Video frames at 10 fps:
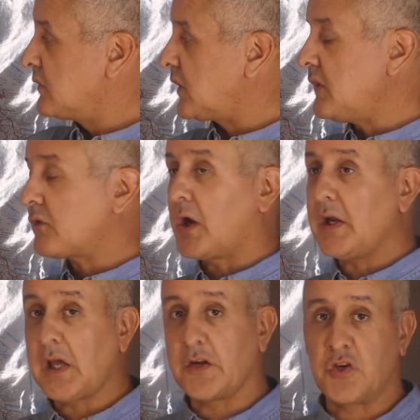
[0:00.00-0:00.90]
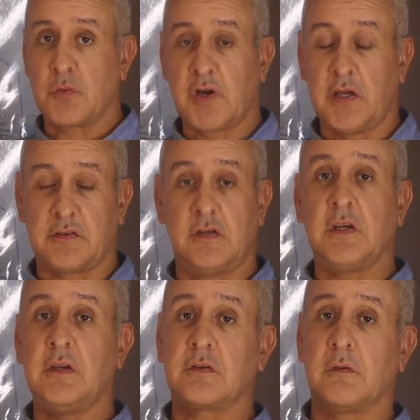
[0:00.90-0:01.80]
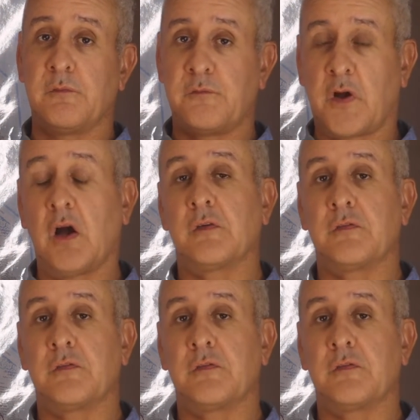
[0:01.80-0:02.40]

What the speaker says: Then you've got electric brakes, and these are far,